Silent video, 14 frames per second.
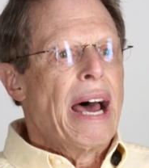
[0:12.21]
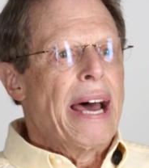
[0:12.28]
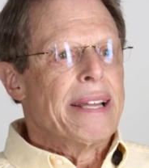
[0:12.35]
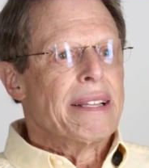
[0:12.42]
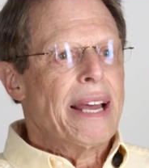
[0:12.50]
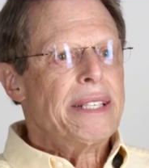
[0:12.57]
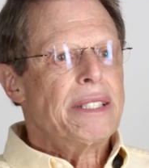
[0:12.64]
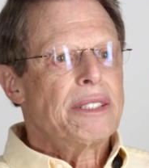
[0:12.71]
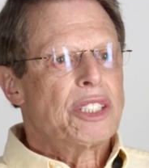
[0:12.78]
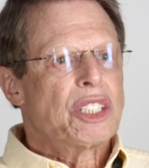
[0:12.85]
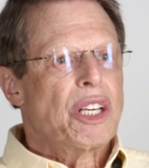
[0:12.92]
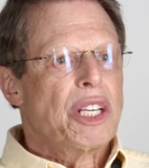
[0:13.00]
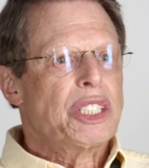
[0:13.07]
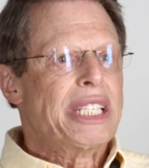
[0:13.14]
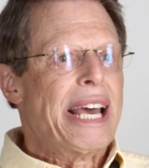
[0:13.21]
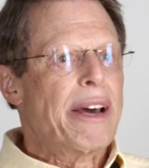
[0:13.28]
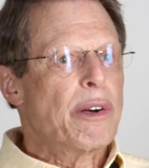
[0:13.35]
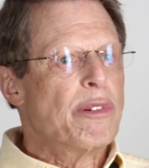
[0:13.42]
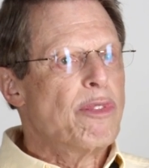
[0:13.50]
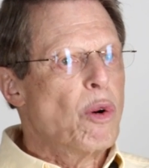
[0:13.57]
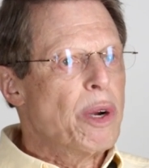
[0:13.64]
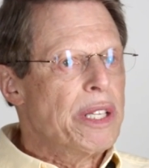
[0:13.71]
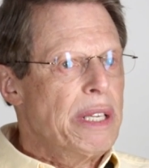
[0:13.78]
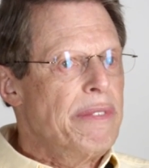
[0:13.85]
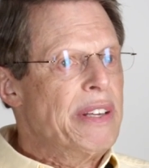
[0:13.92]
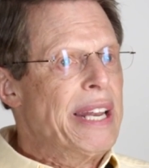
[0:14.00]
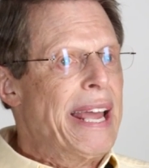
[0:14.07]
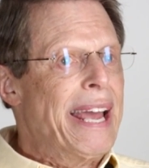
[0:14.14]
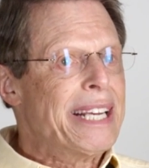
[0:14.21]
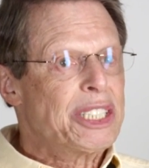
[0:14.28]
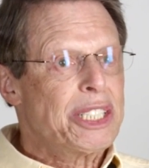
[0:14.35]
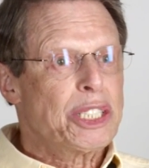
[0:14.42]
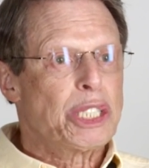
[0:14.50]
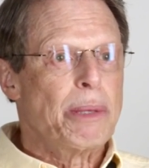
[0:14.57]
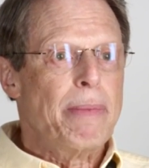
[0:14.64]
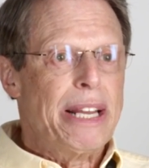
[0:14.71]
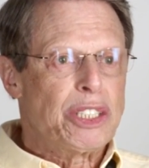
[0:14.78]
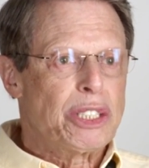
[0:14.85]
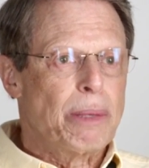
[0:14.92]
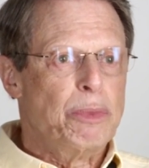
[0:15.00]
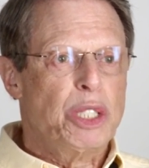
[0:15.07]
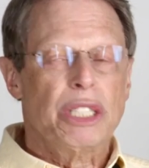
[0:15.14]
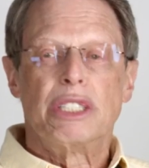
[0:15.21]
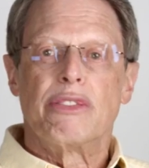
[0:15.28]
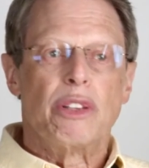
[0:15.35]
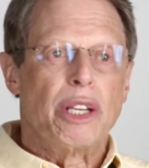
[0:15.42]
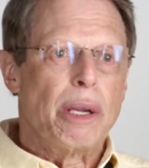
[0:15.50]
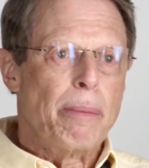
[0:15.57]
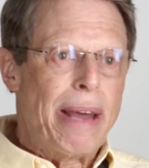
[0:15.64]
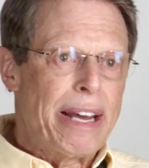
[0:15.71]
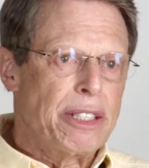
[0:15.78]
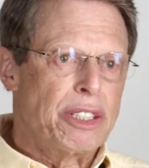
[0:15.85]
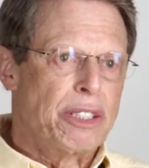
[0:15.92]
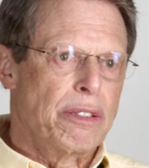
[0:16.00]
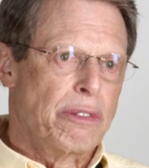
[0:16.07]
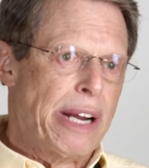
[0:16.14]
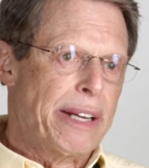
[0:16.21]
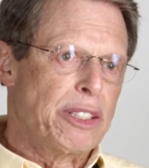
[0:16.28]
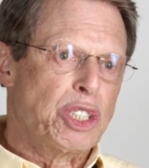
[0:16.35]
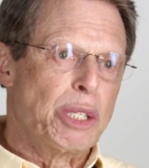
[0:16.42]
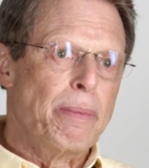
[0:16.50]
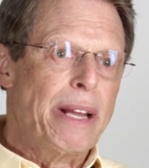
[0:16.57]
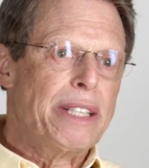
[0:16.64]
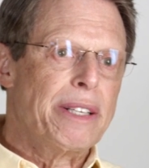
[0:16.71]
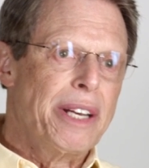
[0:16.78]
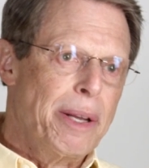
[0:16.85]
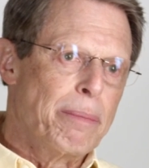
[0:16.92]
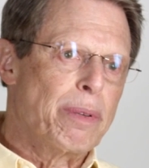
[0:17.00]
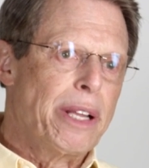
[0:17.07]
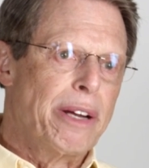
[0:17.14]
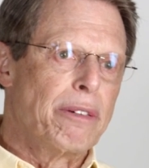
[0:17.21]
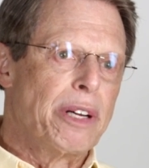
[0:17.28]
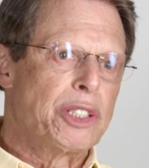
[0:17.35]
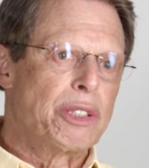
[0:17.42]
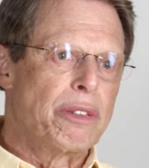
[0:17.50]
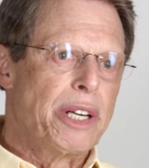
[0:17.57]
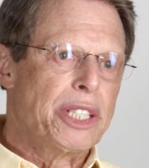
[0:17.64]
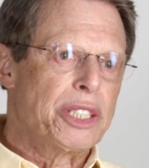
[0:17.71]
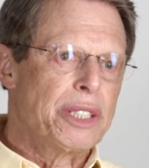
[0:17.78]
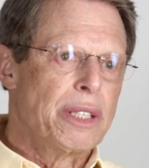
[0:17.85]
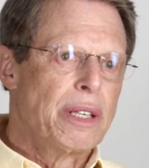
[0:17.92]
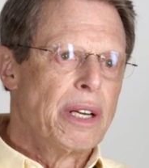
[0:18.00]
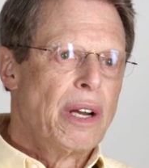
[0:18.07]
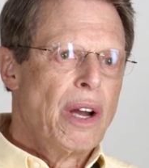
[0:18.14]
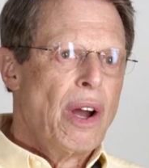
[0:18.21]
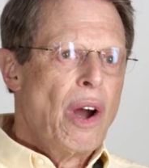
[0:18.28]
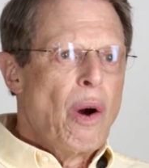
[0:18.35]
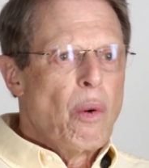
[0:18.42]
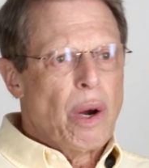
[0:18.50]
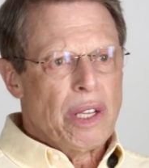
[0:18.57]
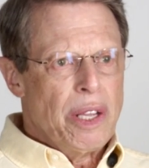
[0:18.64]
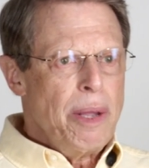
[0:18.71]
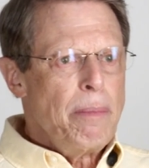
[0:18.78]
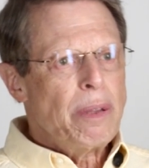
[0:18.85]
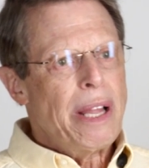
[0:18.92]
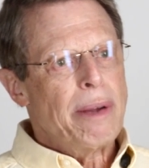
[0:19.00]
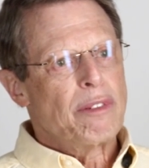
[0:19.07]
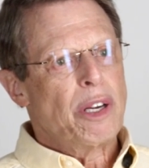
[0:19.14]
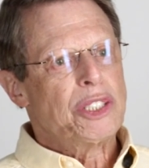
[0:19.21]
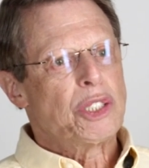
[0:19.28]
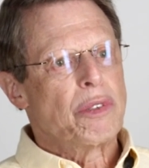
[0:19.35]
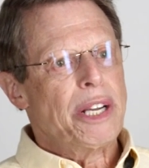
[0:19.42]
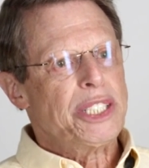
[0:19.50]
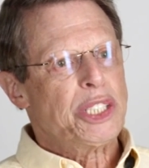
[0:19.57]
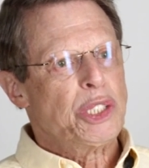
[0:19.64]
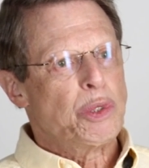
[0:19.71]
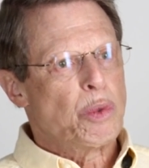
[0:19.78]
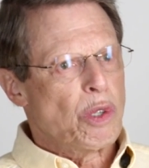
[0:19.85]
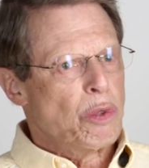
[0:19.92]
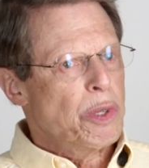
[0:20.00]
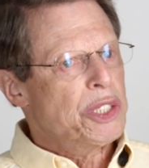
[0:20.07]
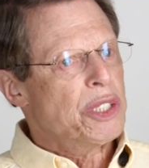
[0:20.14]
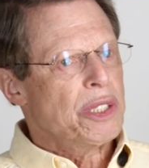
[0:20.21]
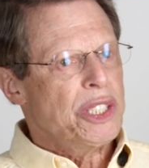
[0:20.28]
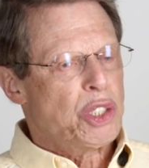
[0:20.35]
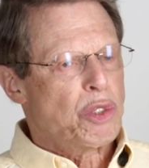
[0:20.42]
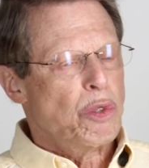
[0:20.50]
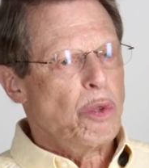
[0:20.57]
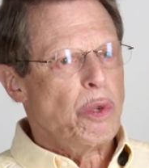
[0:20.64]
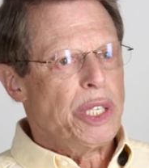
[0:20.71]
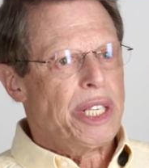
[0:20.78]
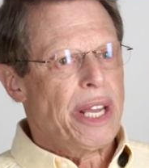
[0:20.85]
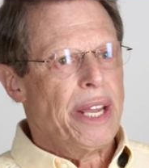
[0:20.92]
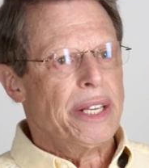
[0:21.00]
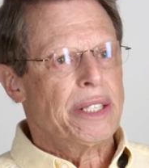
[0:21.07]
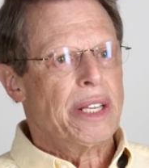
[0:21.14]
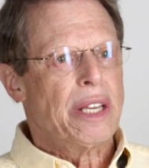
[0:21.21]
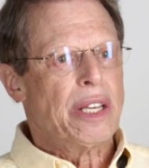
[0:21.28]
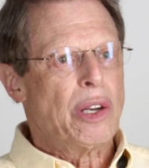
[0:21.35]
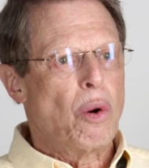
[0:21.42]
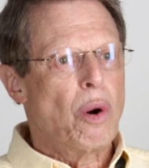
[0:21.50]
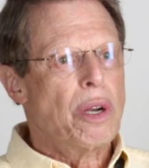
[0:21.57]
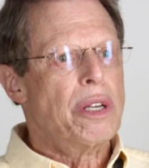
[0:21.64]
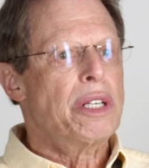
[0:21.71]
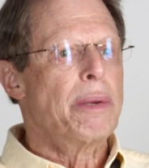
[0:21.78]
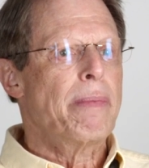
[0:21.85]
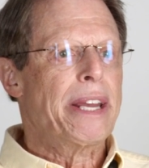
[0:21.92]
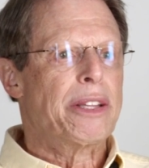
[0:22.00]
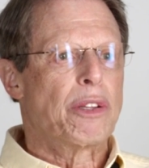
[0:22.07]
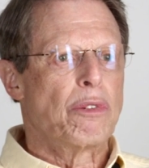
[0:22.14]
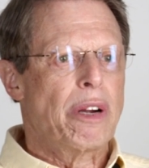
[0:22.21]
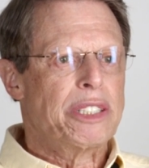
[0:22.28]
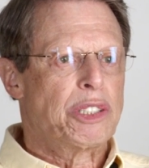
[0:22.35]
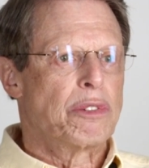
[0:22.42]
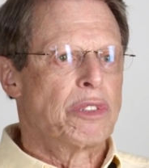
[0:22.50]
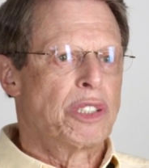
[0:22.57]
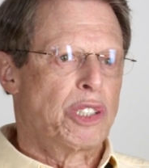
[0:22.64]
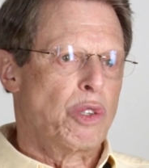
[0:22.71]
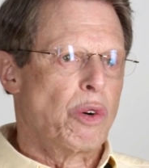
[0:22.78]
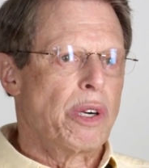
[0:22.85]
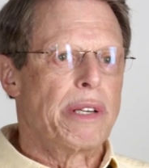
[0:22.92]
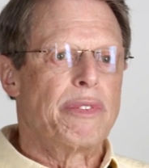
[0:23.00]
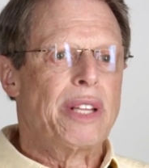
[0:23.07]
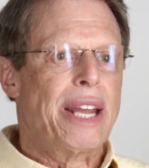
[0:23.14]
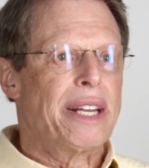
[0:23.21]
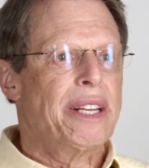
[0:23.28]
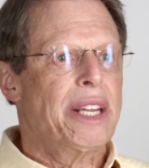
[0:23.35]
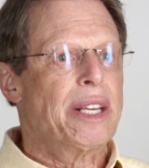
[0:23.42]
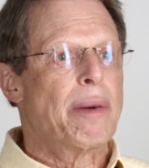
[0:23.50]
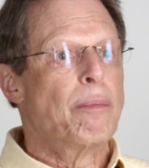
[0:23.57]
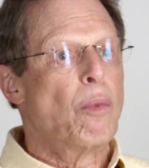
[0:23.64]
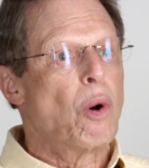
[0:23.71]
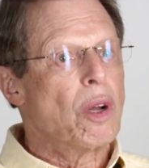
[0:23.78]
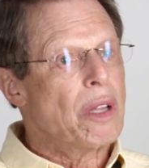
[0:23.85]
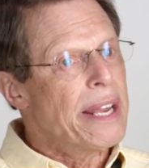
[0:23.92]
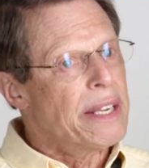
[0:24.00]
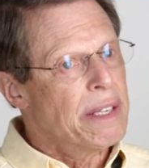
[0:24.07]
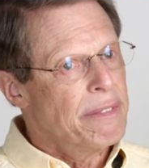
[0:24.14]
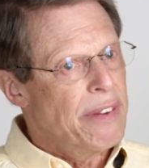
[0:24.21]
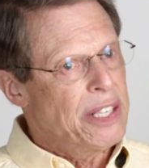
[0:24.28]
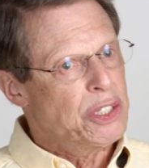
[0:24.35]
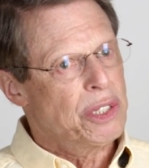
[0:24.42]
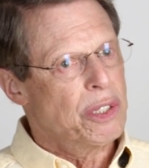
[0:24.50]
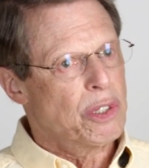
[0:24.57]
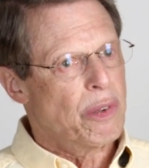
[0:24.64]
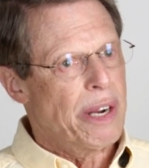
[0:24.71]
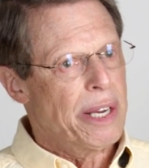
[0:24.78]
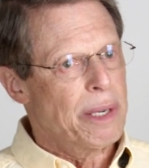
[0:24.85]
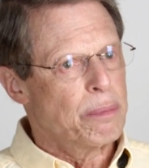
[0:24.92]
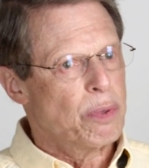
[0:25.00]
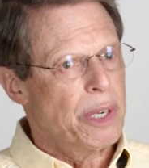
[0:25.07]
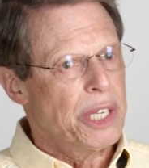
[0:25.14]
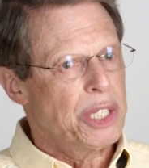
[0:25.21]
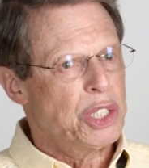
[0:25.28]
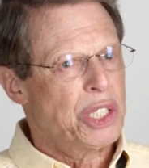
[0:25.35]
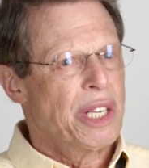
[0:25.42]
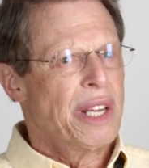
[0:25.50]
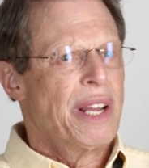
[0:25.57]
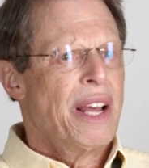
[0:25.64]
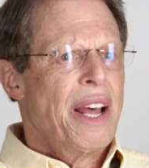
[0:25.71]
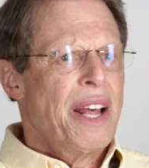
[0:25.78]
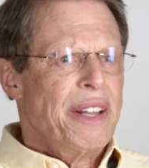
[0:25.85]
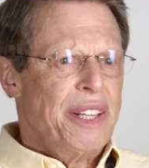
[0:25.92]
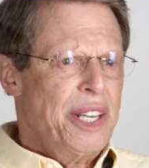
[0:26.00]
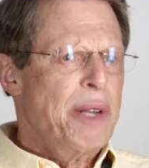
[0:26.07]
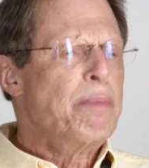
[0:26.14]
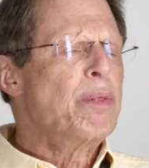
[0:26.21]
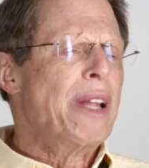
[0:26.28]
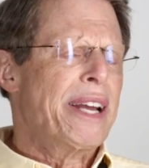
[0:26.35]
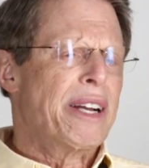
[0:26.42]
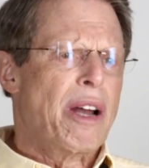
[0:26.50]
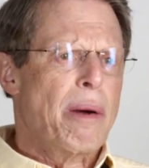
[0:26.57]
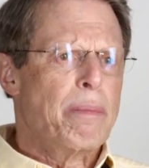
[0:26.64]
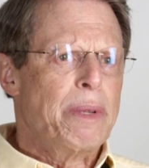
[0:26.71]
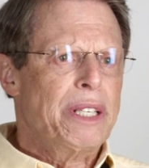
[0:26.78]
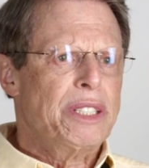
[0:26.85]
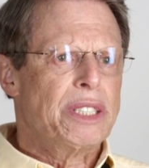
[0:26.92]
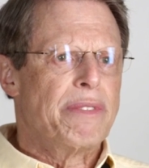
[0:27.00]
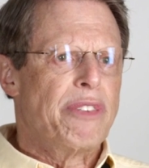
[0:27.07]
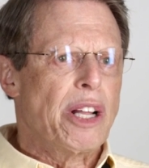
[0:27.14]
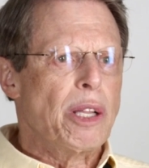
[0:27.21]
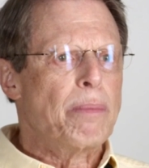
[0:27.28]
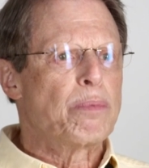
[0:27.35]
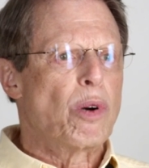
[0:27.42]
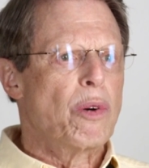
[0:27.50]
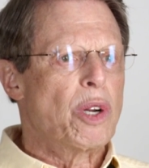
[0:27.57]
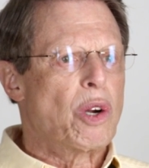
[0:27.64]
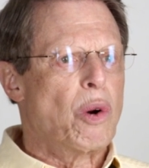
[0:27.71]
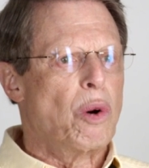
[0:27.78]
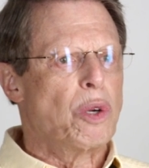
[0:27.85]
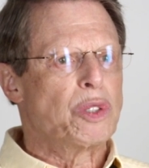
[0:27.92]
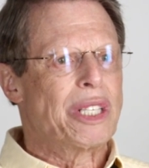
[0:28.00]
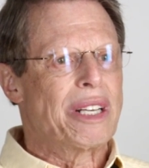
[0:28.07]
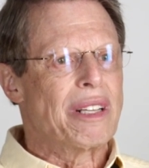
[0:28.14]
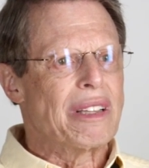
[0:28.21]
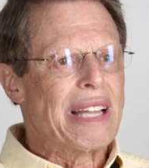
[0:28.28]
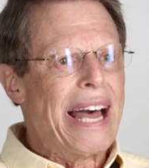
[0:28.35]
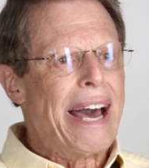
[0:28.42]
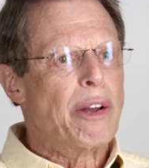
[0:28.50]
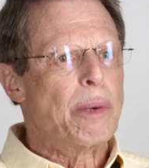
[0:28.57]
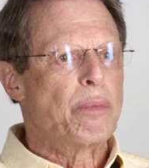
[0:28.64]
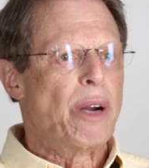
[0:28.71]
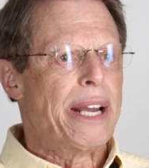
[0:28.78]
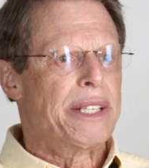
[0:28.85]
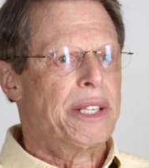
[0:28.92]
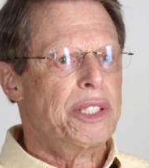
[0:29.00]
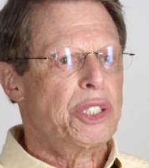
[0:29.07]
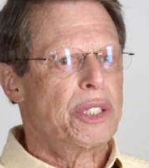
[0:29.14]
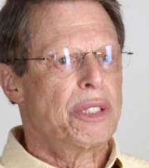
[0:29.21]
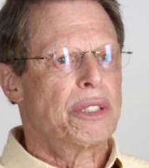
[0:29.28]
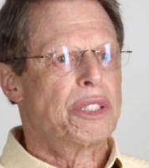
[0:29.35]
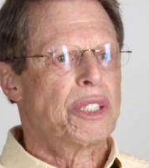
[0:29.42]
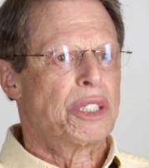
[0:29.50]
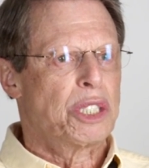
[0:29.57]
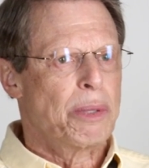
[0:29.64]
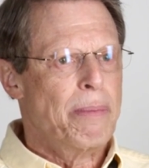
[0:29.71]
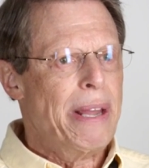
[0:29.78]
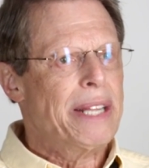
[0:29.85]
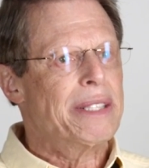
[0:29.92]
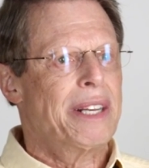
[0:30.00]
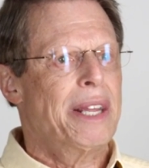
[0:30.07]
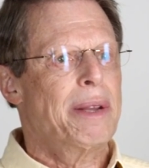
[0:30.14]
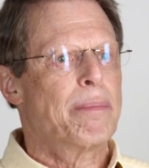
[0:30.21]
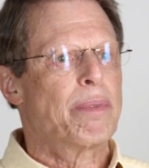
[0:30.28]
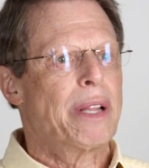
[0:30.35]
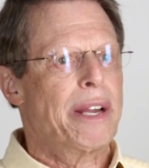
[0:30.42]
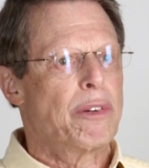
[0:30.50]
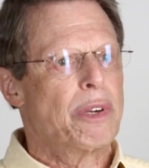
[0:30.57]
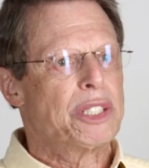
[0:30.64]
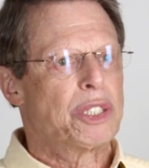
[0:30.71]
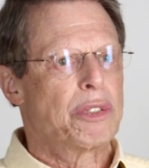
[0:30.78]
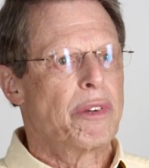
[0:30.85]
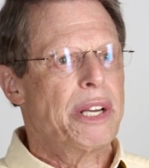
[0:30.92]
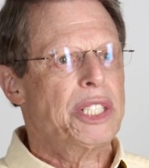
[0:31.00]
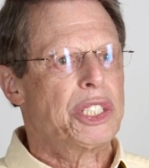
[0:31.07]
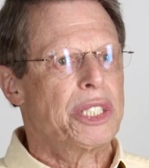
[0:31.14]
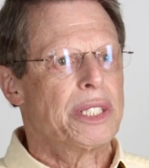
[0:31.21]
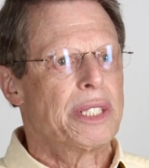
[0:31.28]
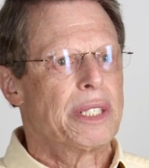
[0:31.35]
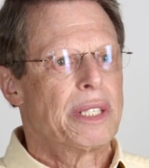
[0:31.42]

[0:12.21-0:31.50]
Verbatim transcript: I'd like to discuss how to avoid leaving excess cement subgingivally around a cemented implant restoration. While implant restorations were originally screw retained, in order to make the restorative technique more like conventional crown and bridge, the implant companies developed protocols that allowed a practitioner to cement an implant restoration.